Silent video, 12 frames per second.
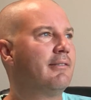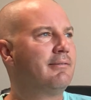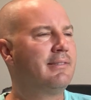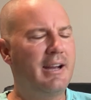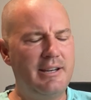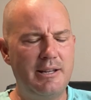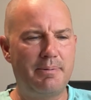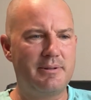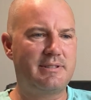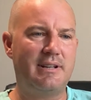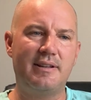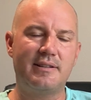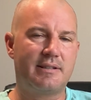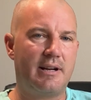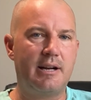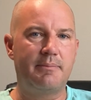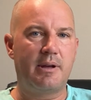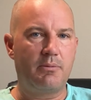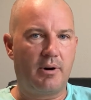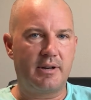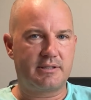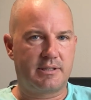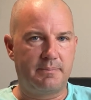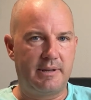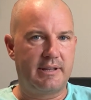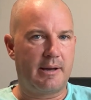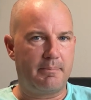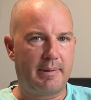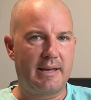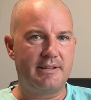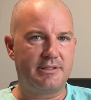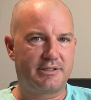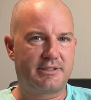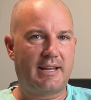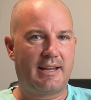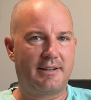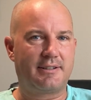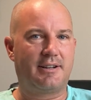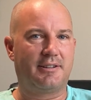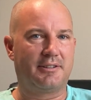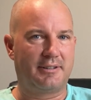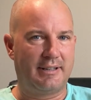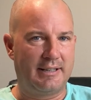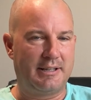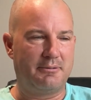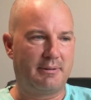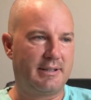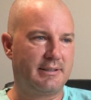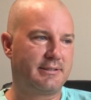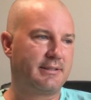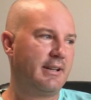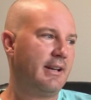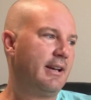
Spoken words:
90% of the time, they want it to be that beige tan color, anyways.